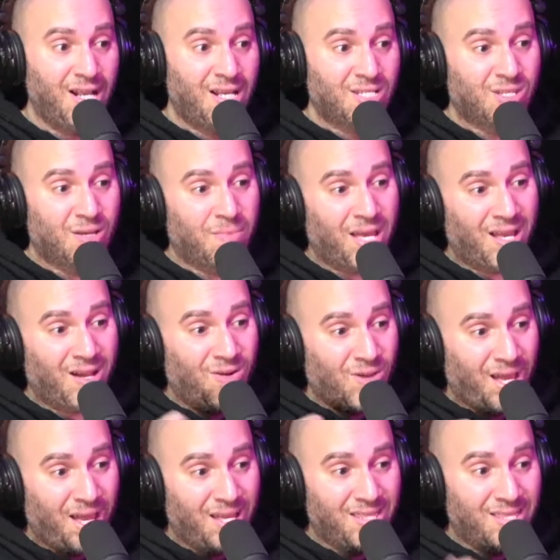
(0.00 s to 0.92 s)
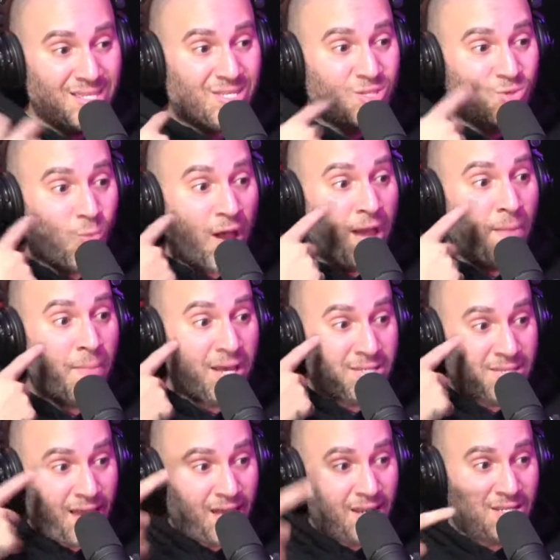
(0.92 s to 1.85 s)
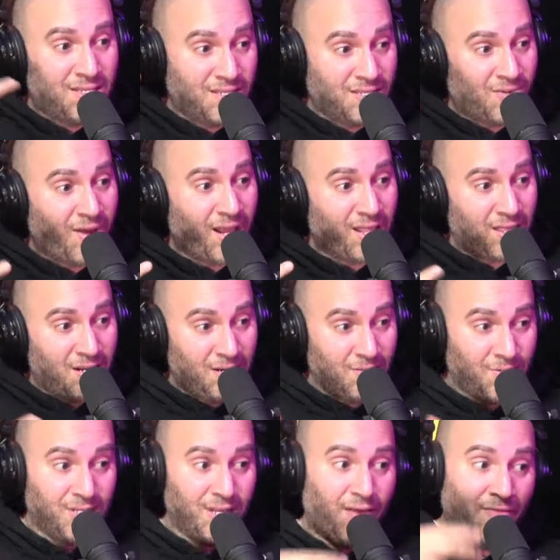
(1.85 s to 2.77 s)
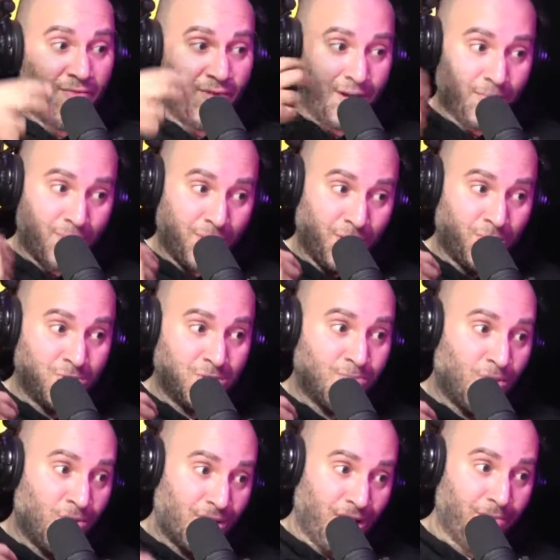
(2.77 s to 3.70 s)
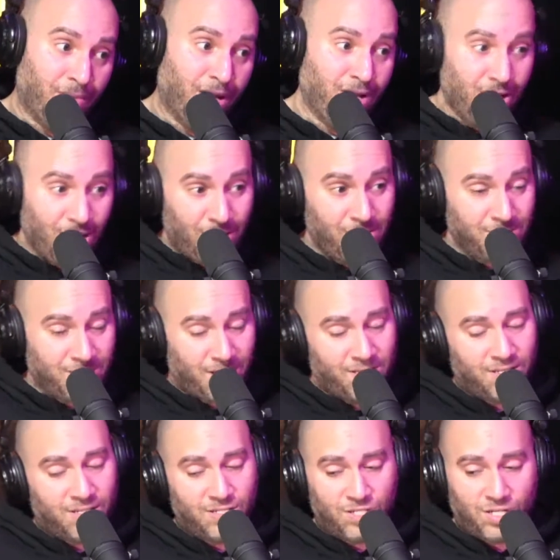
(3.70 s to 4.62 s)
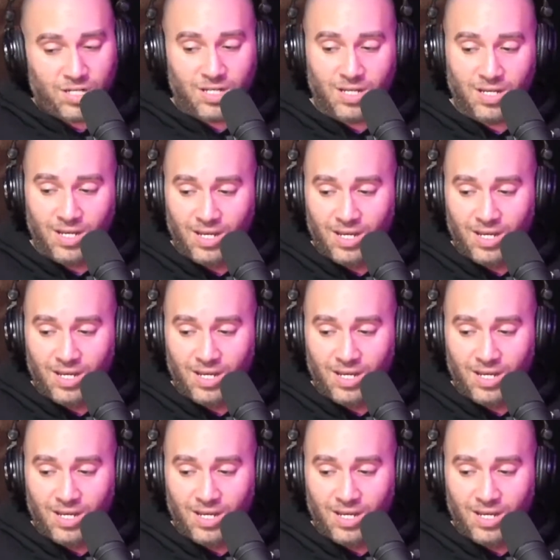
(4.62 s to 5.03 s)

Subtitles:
So I'm like, okay, this is why my sinuses are acting up, because I fucking blowing smoke out my nose, all this other shit.